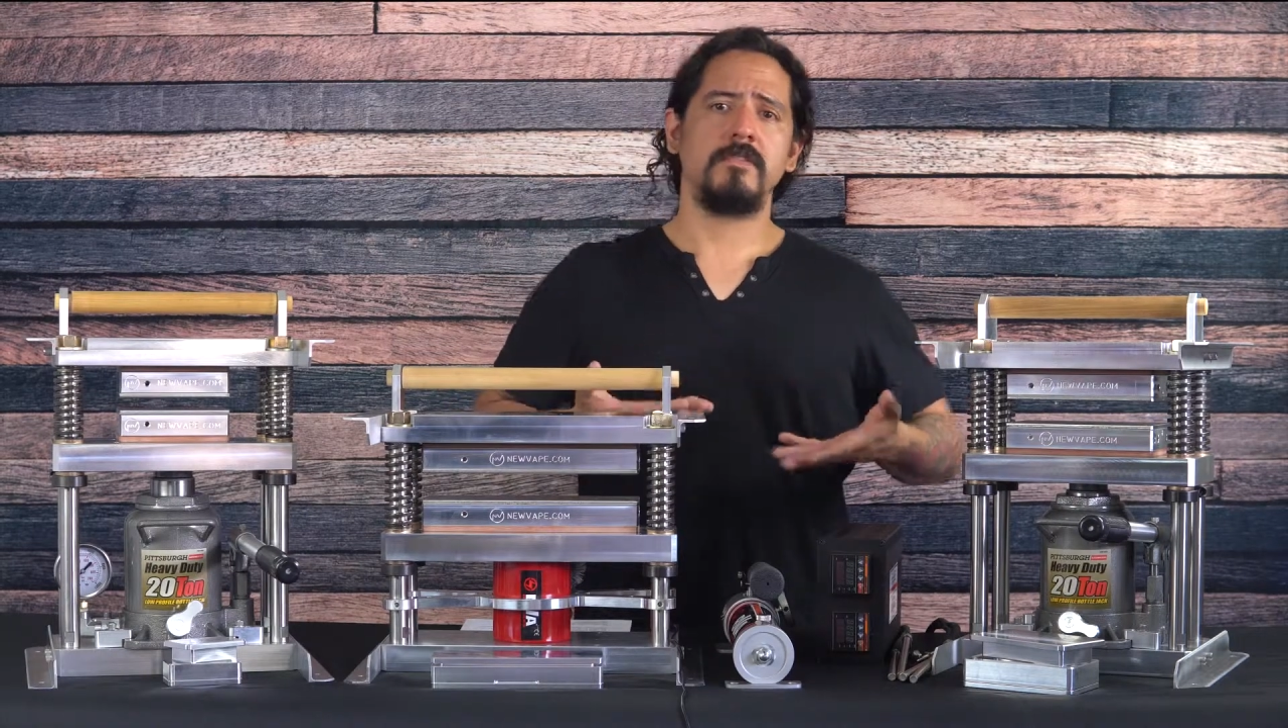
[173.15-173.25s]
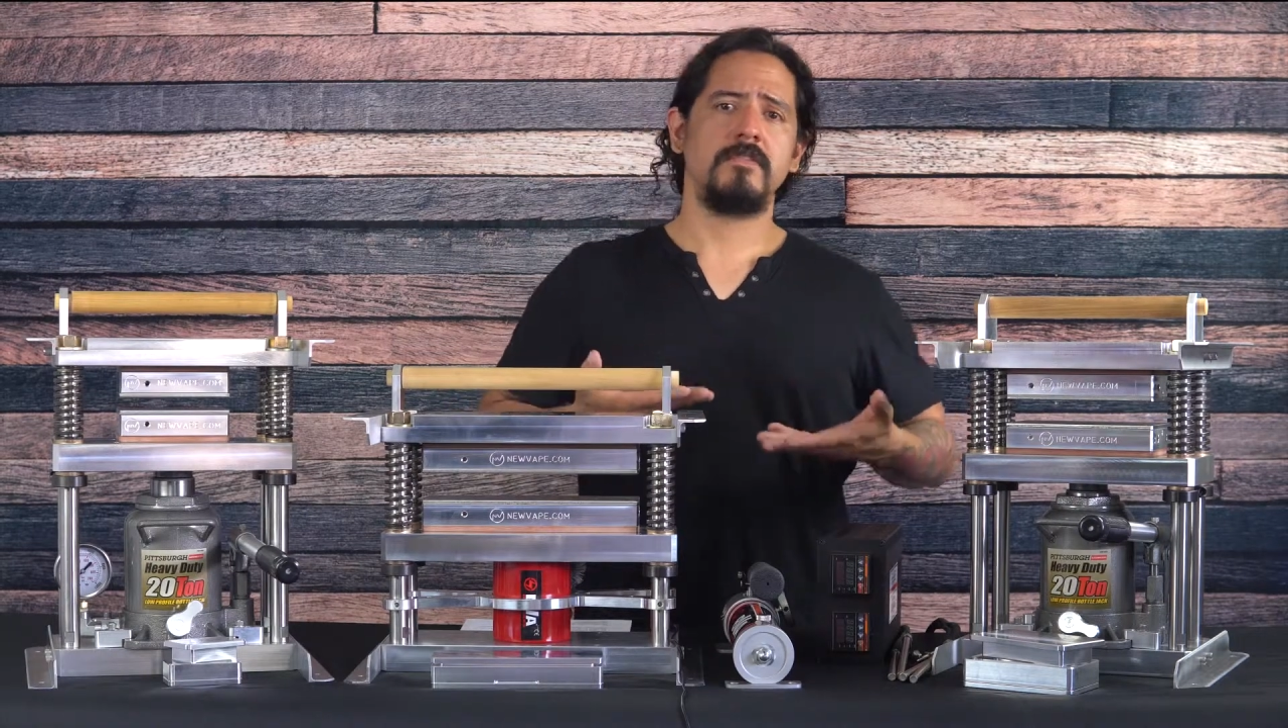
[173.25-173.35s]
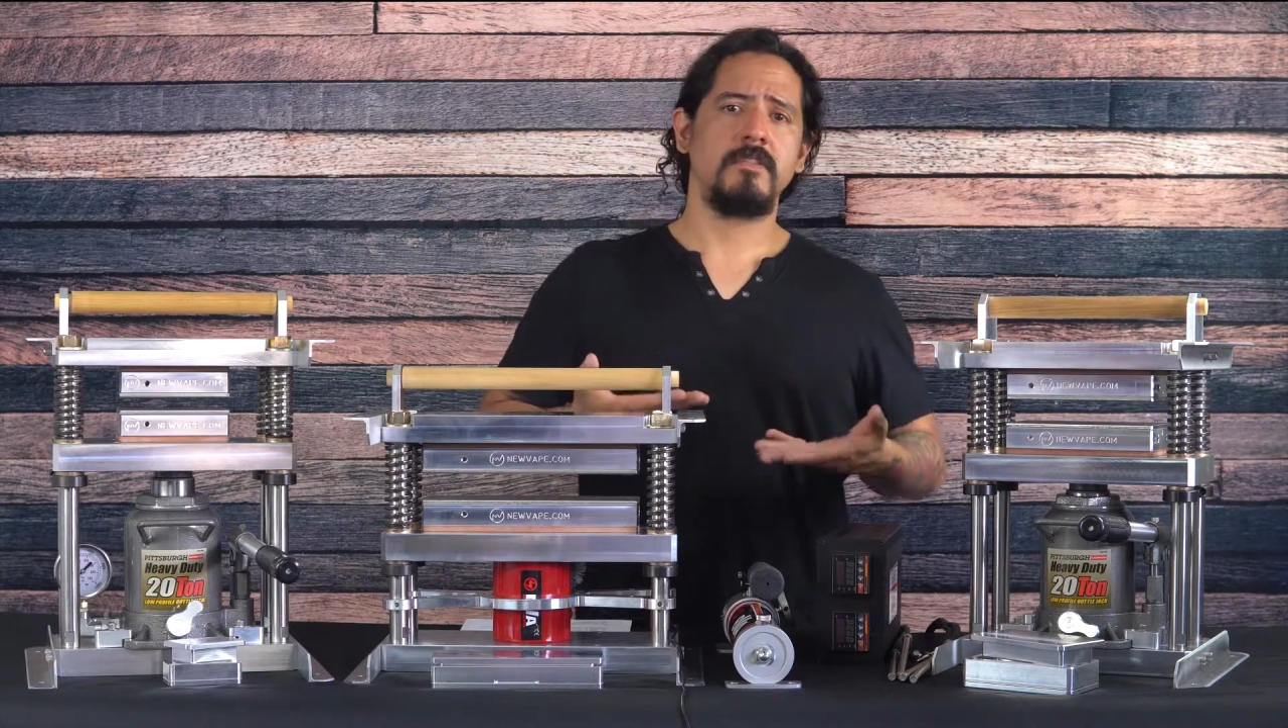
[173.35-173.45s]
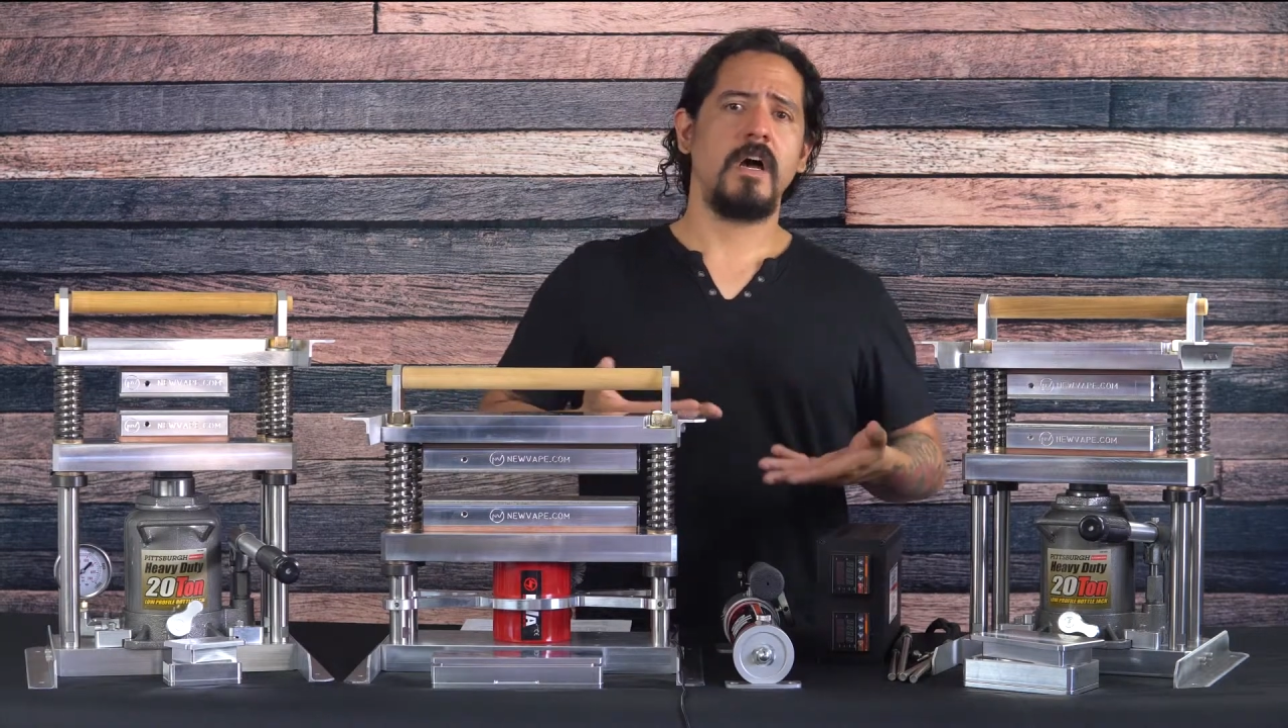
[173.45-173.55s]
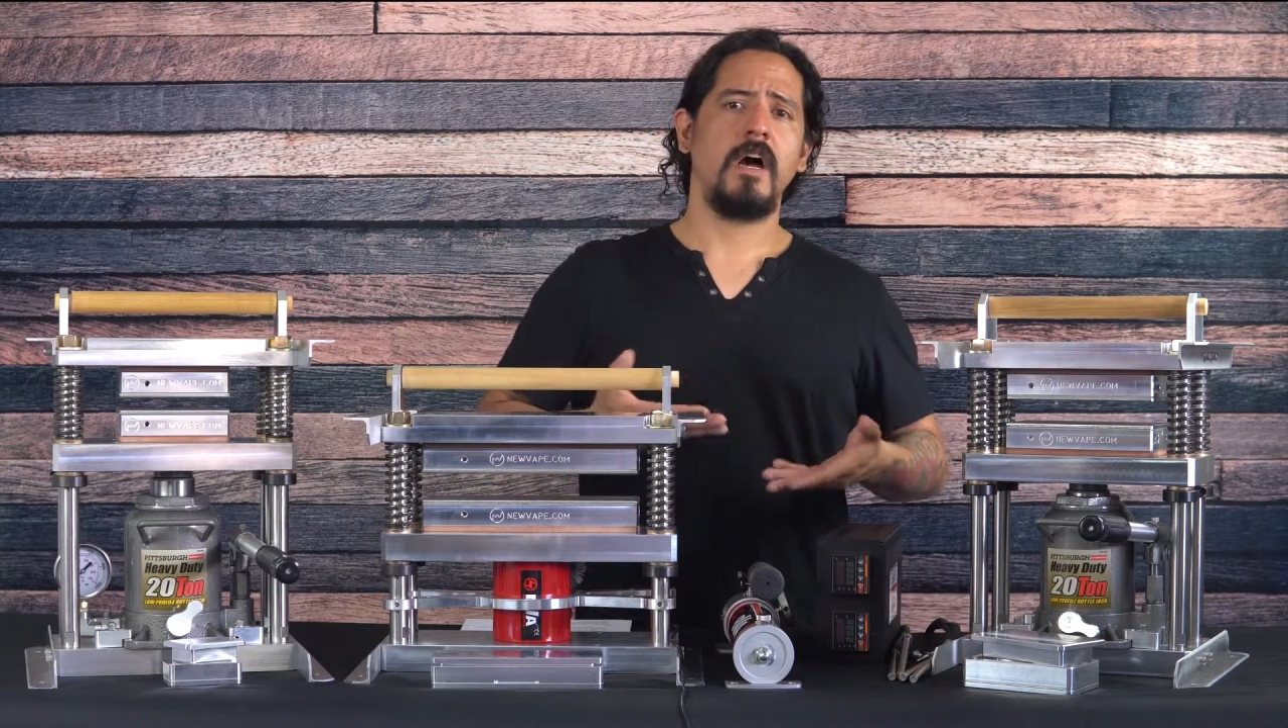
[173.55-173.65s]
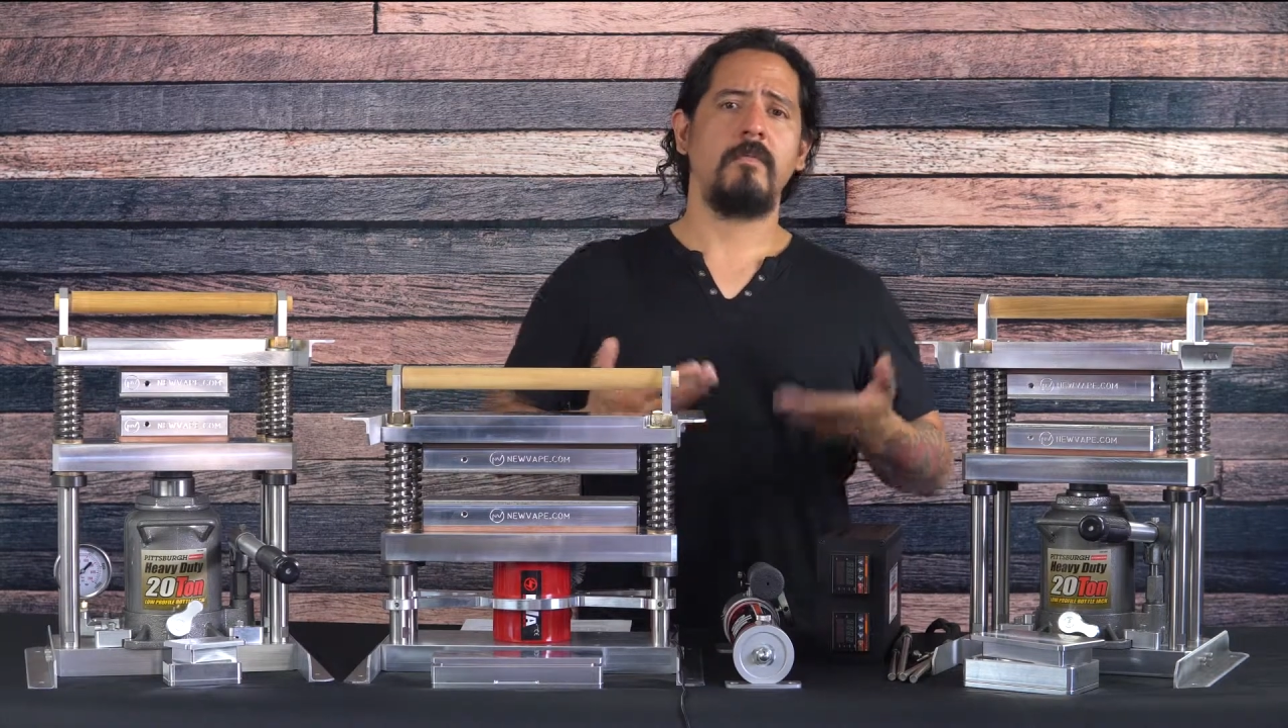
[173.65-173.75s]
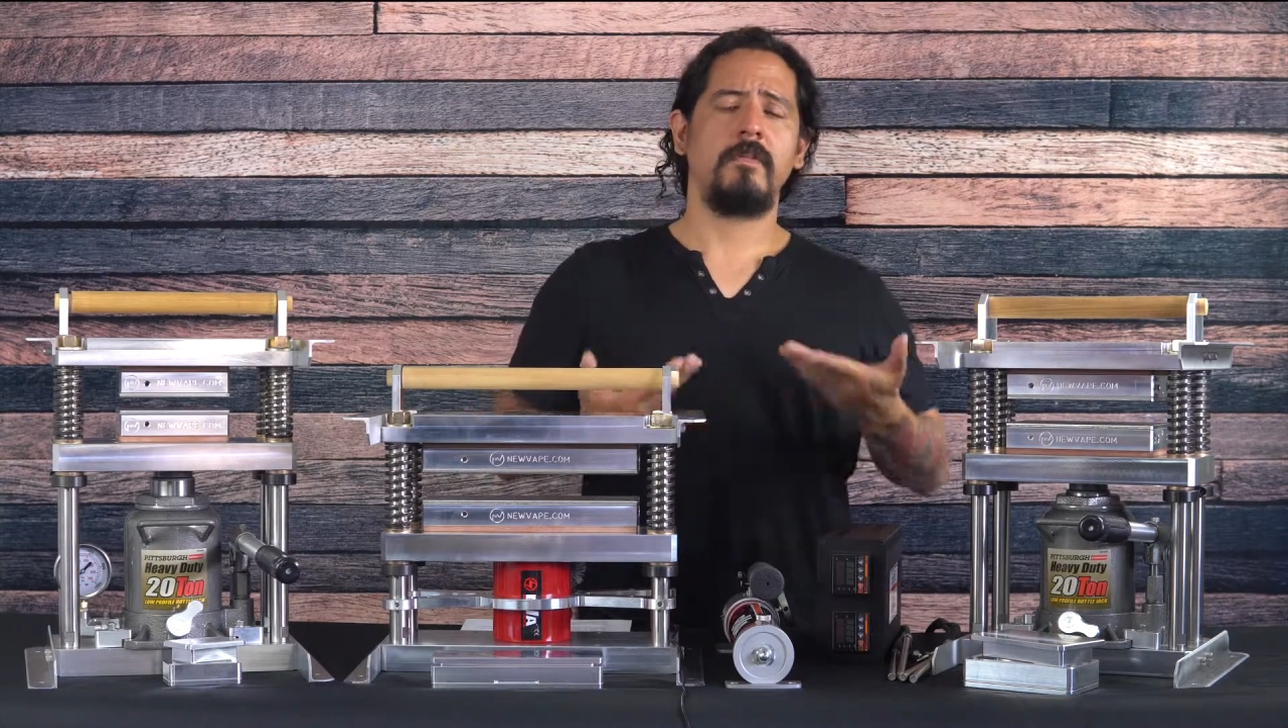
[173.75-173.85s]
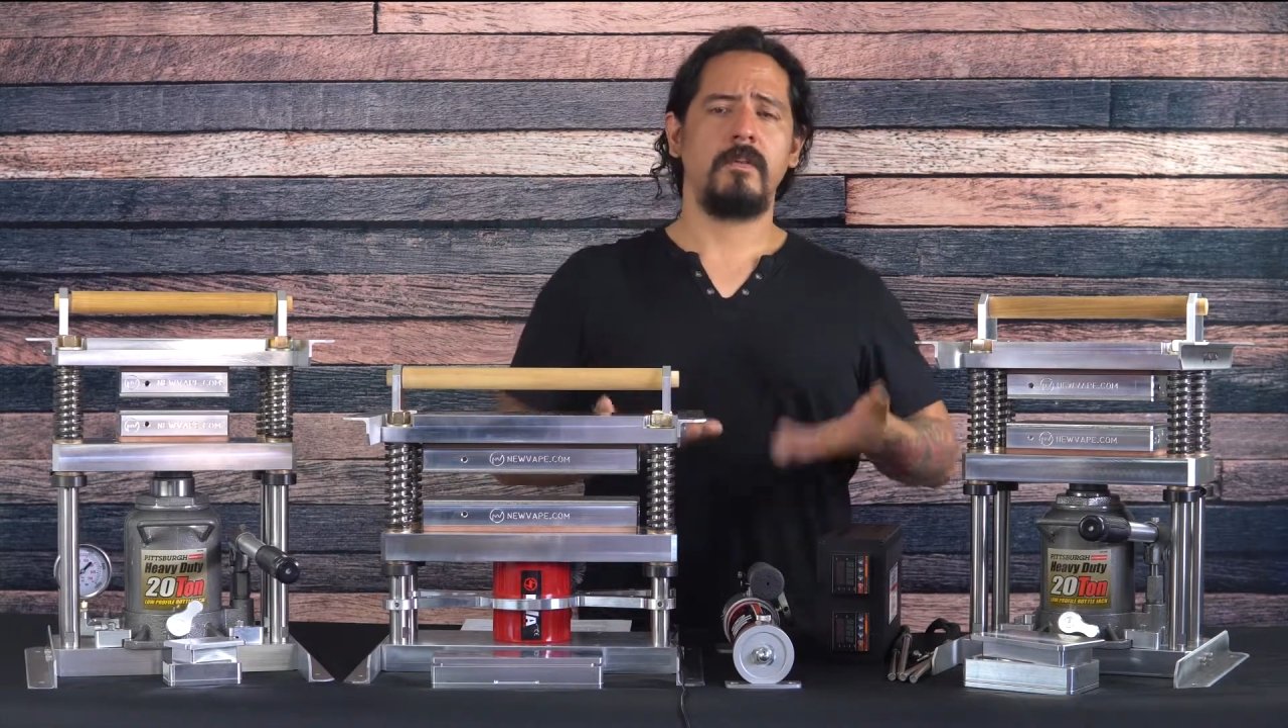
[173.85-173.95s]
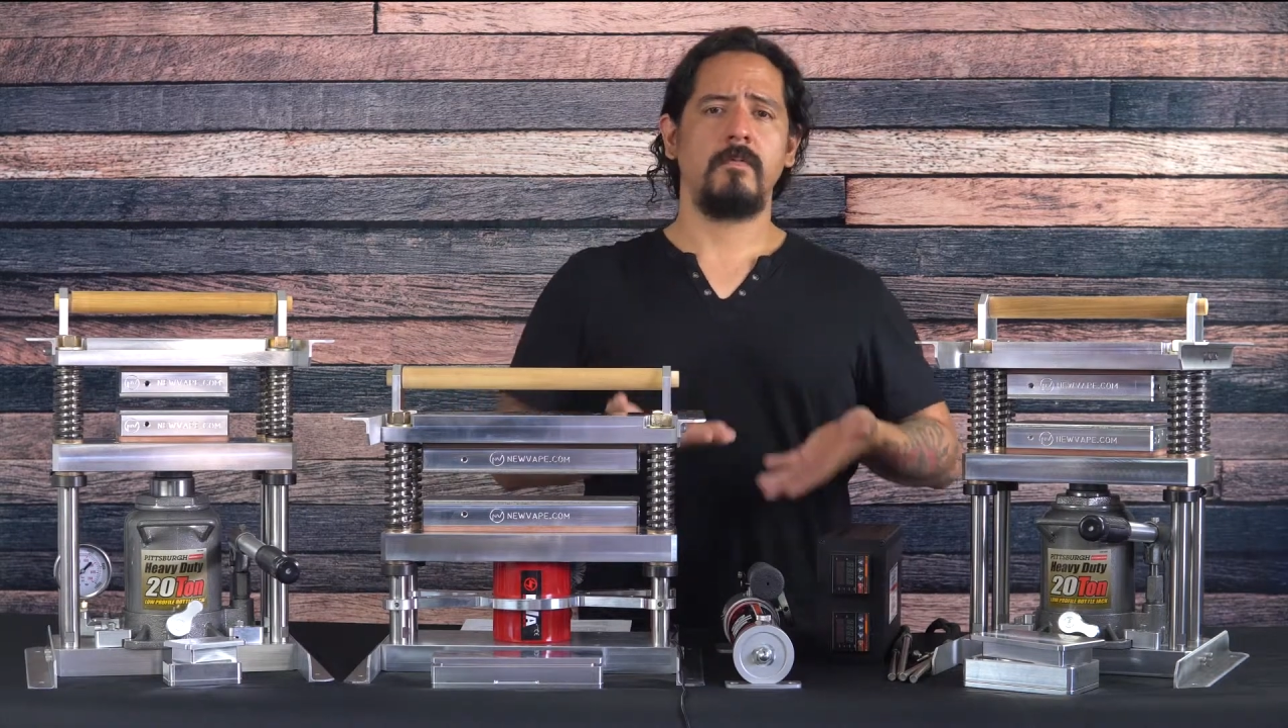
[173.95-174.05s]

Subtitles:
its job and